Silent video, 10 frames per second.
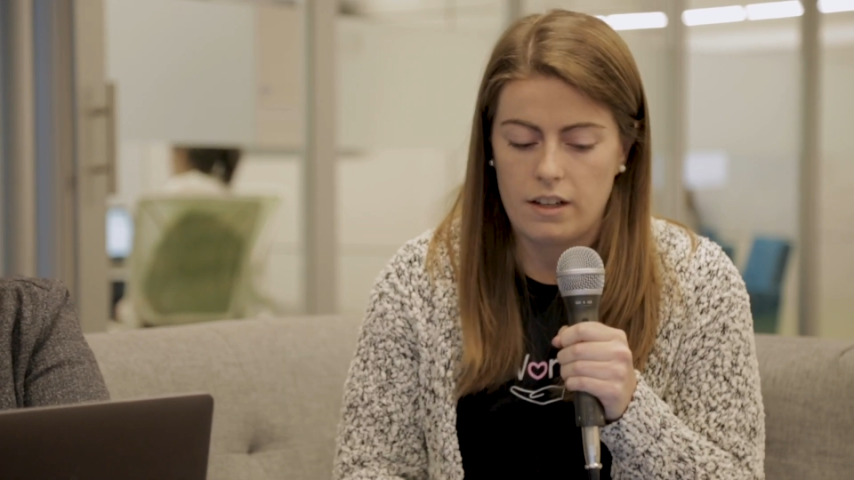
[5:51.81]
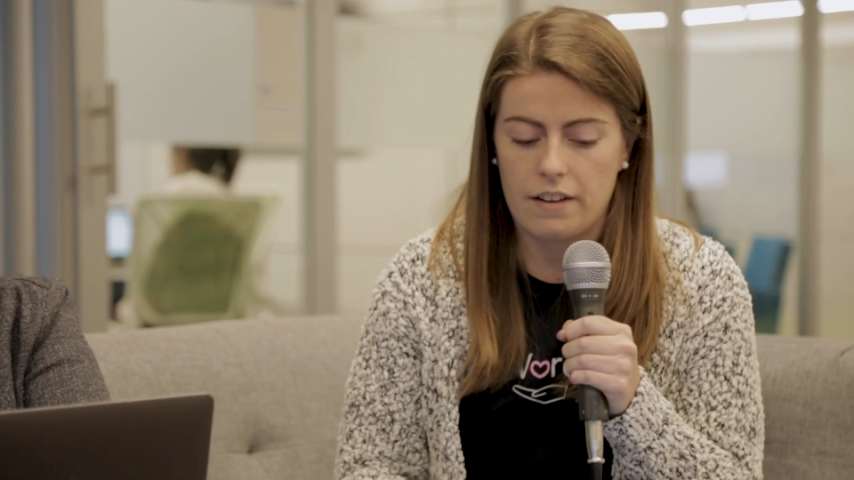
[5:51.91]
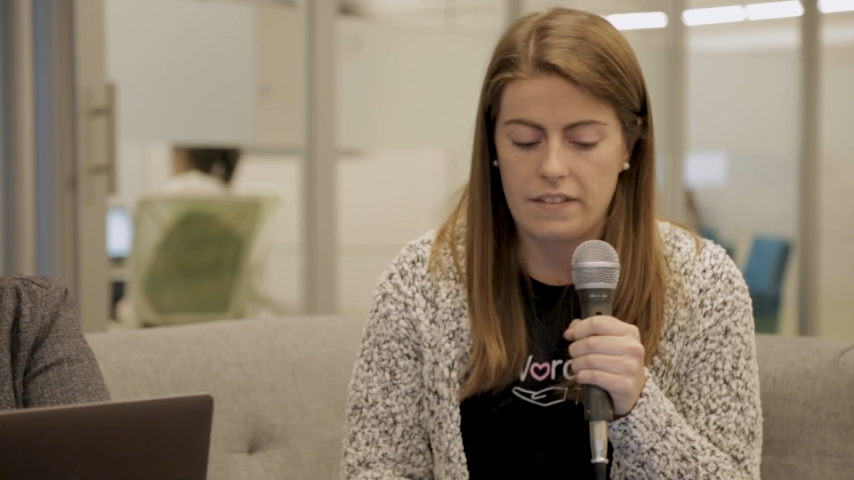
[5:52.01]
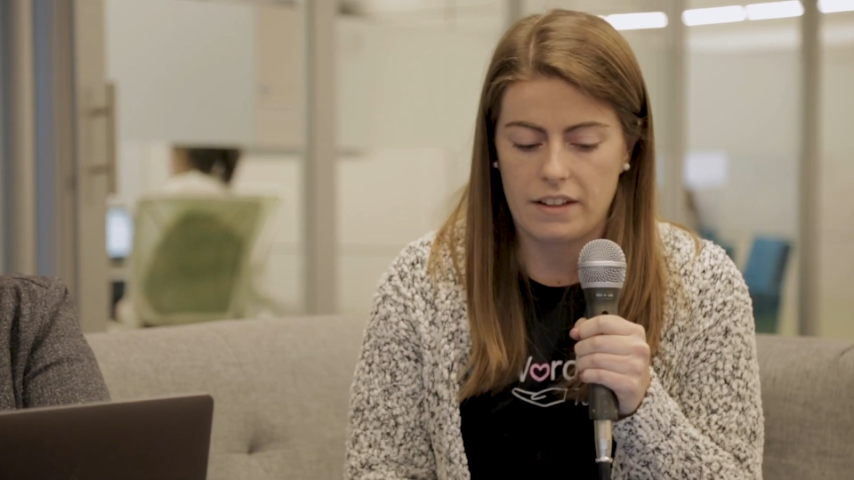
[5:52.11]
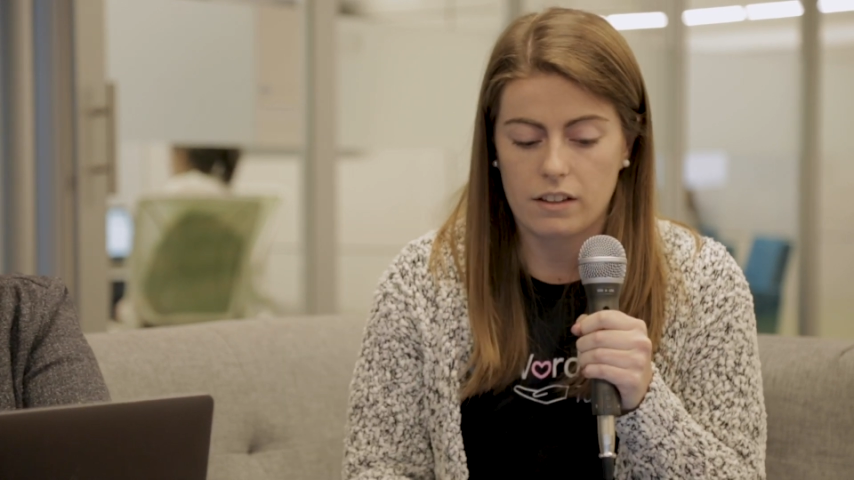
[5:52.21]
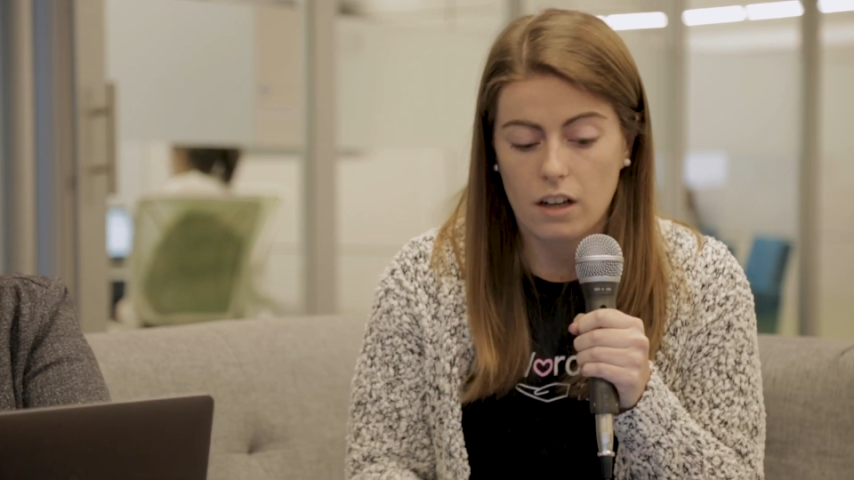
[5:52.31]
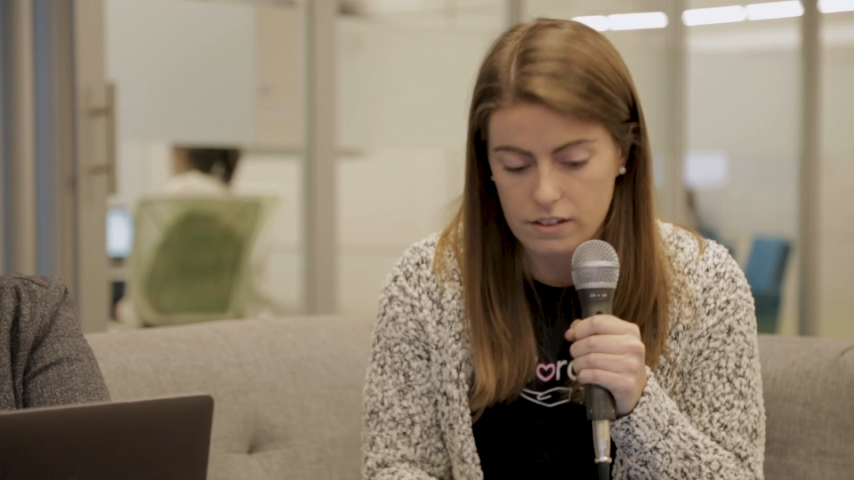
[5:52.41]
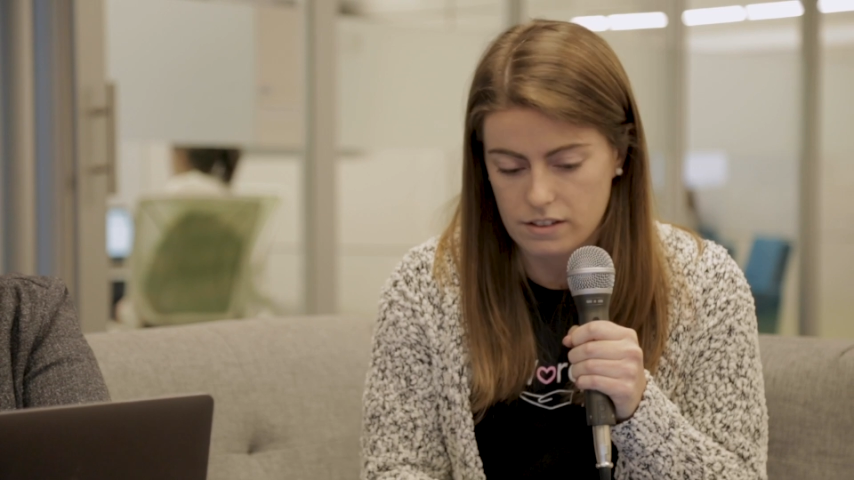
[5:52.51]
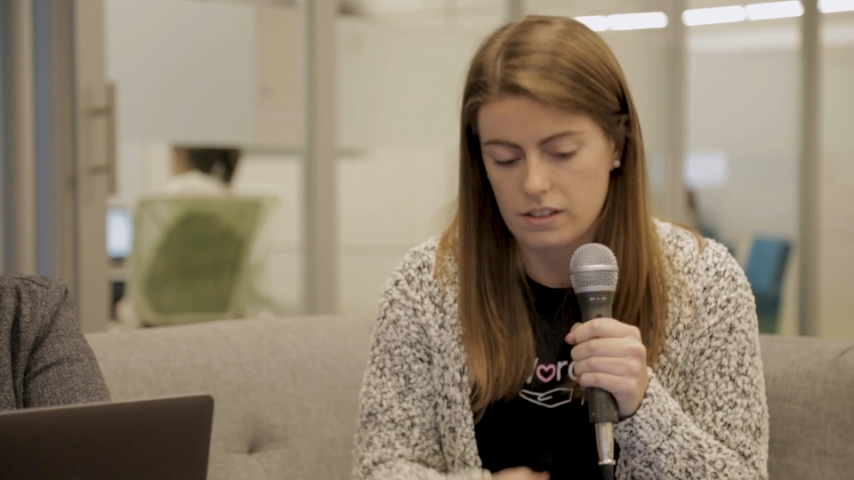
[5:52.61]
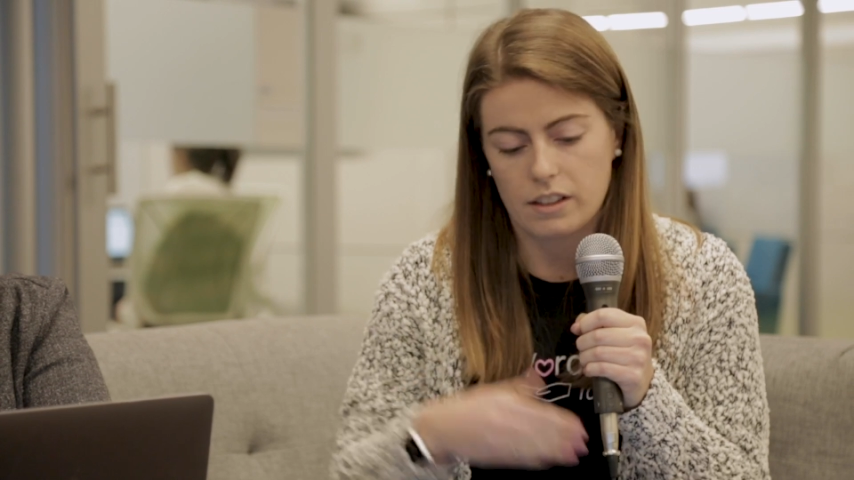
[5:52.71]
And then
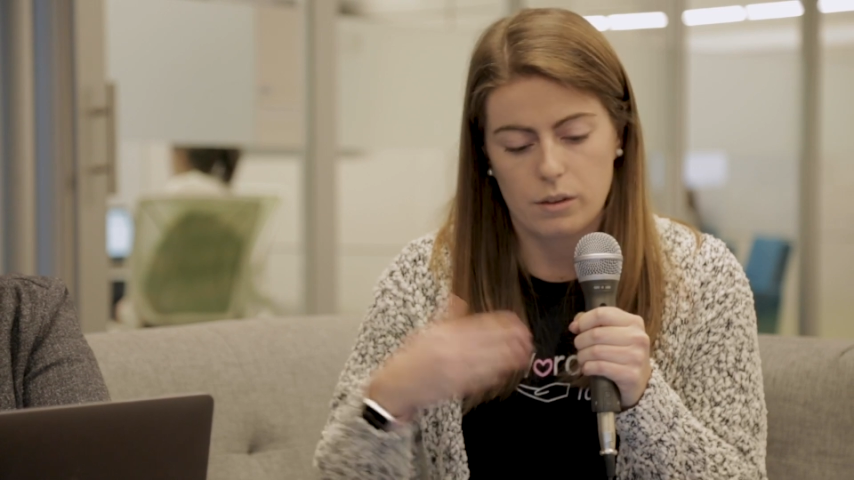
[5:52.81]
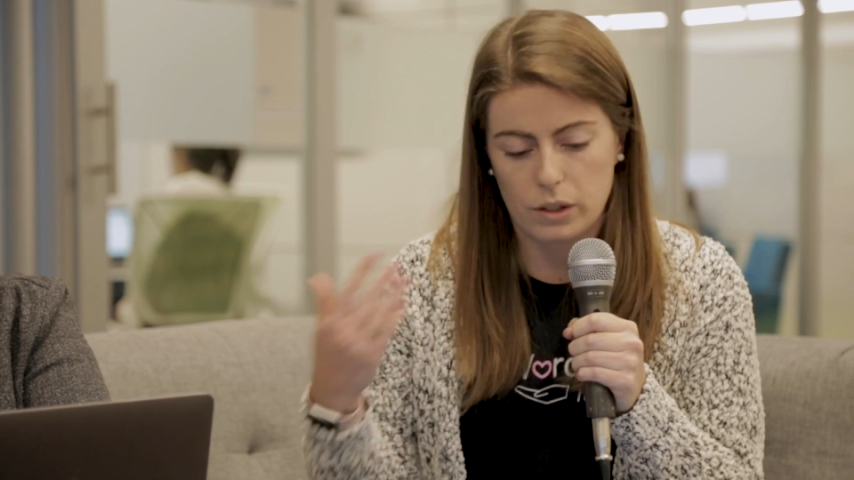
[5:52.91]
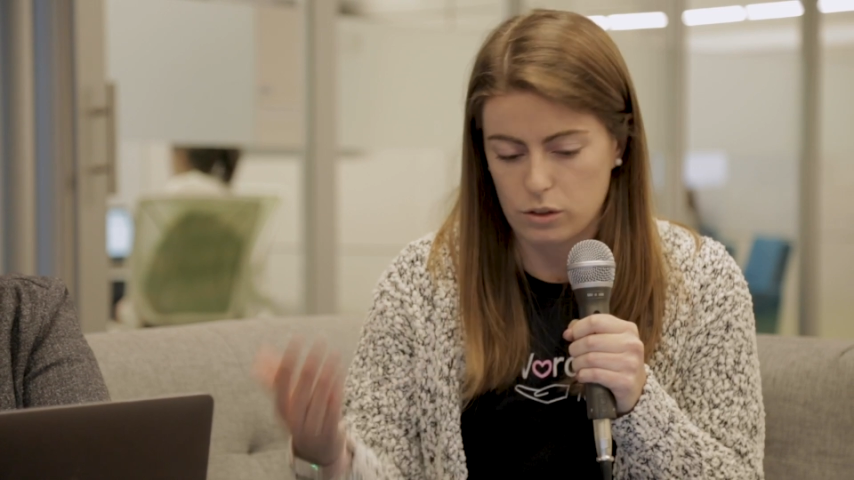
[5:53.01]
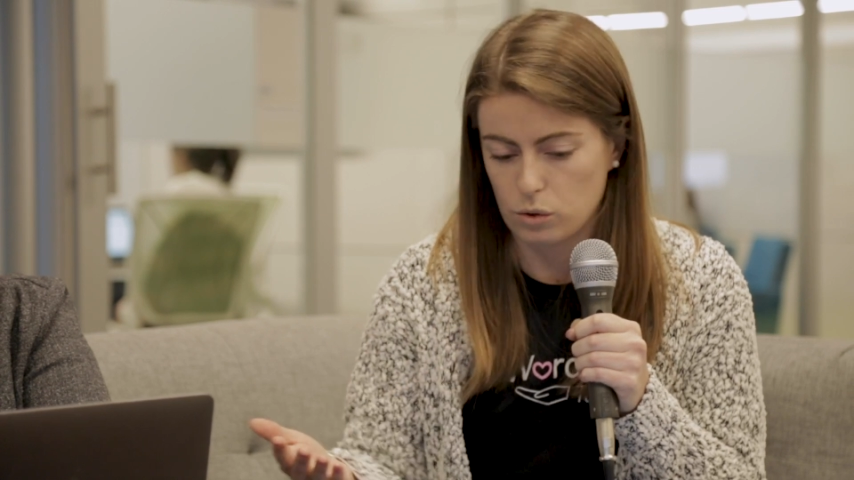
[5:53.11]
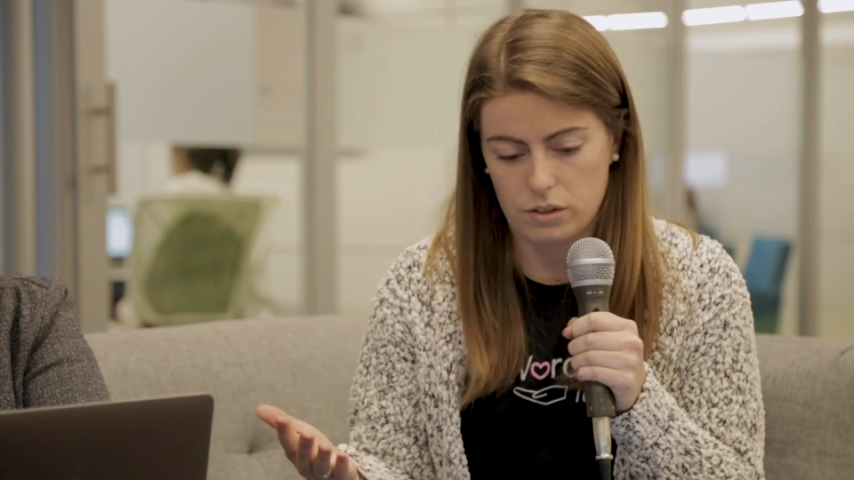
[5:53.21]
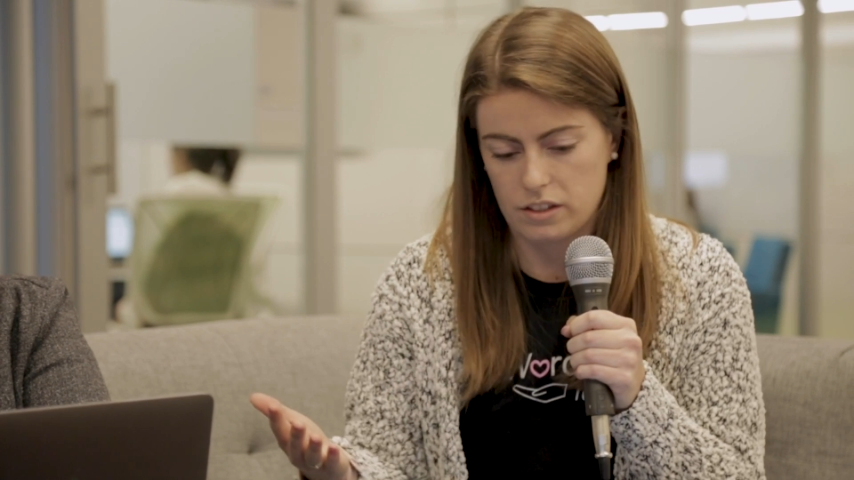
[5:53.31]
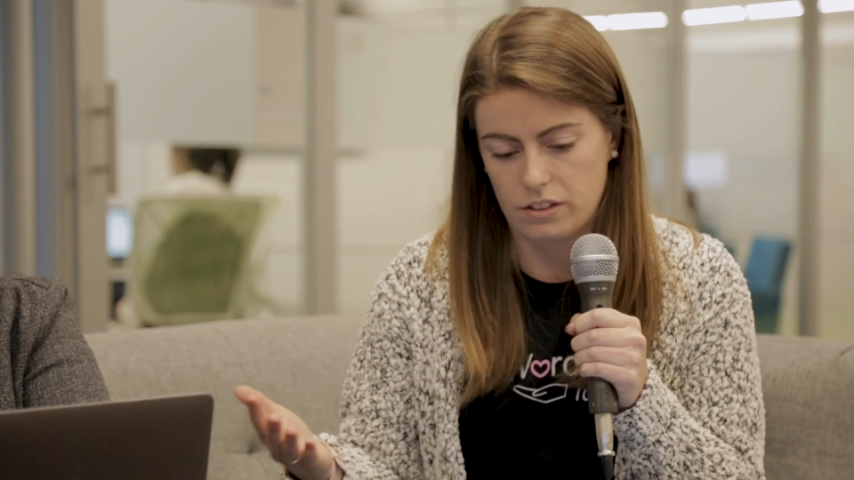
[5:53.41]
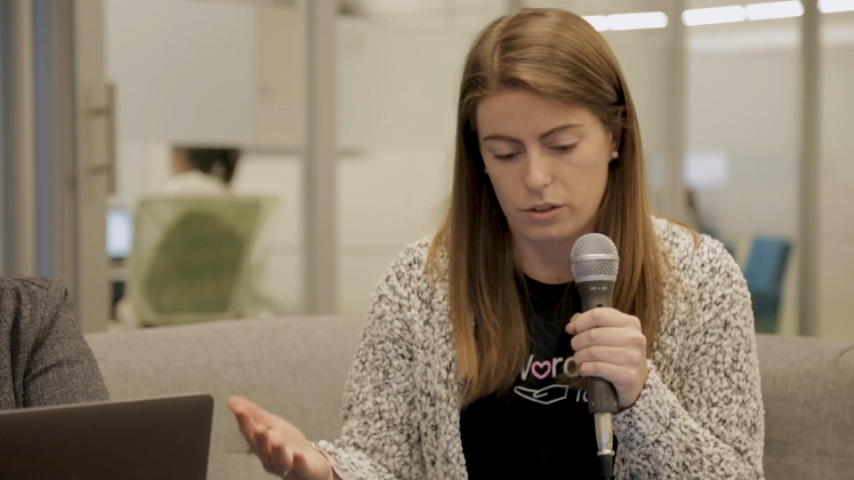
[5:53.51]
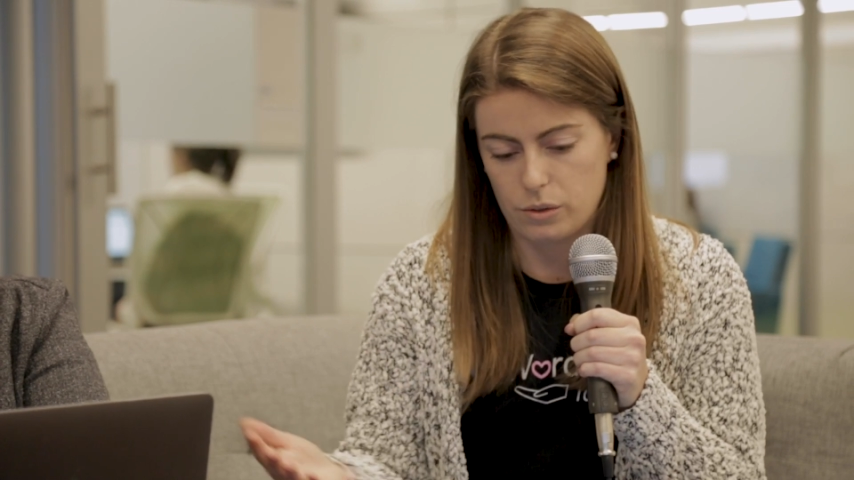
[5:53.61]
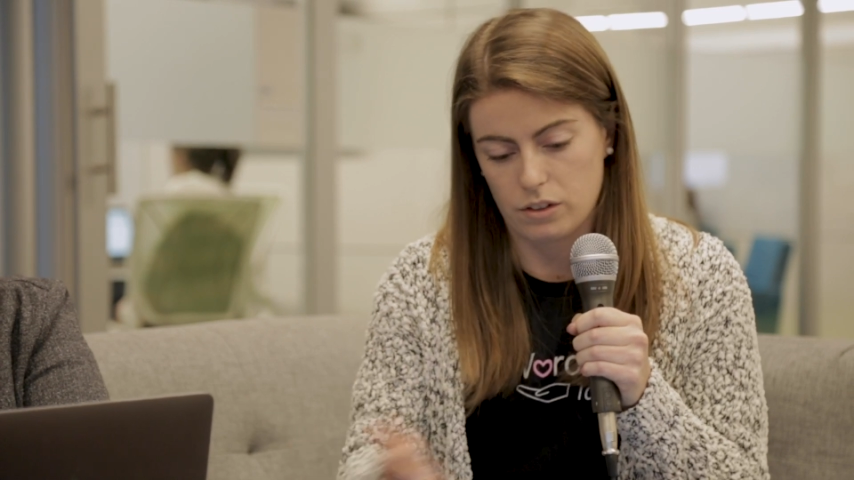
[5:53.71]
constantly what Google's going
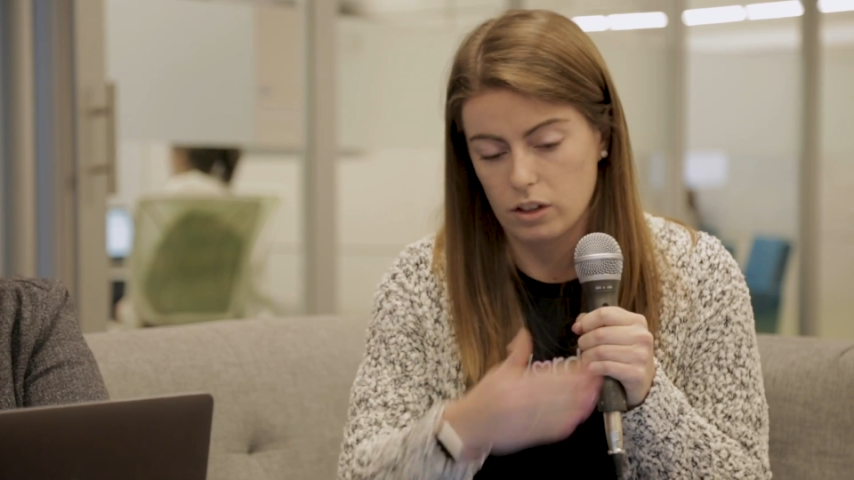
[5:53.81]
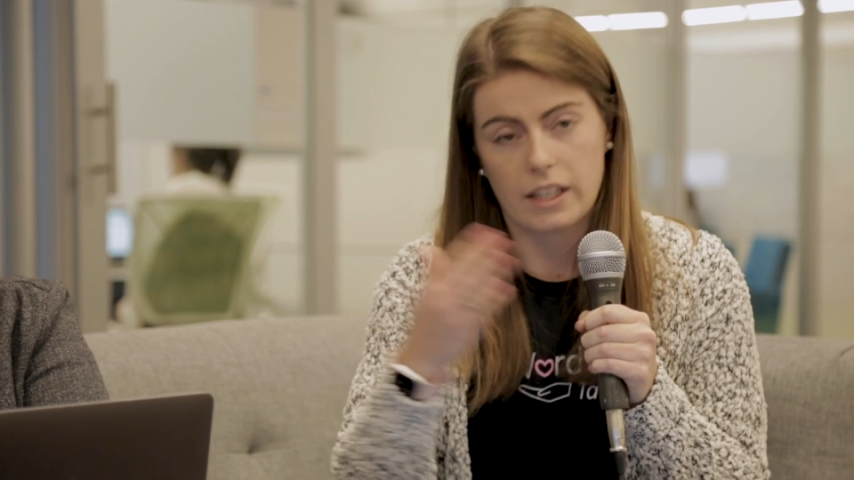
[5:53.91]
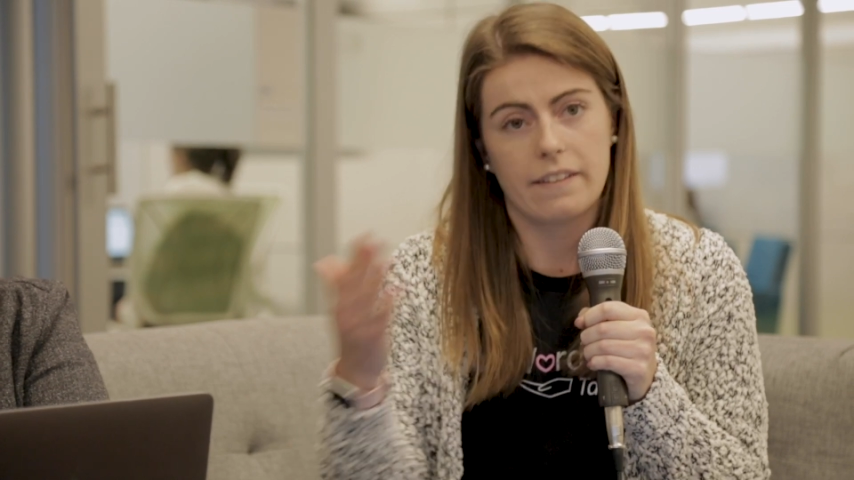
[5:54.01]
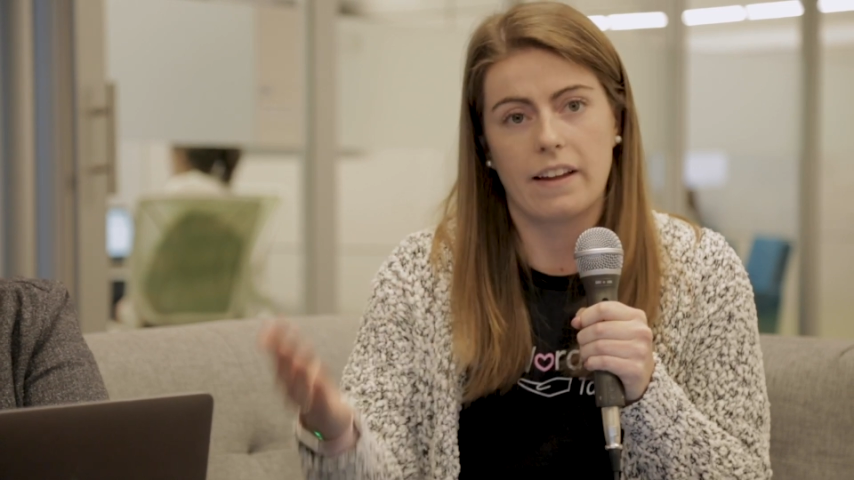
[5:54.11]
to do is look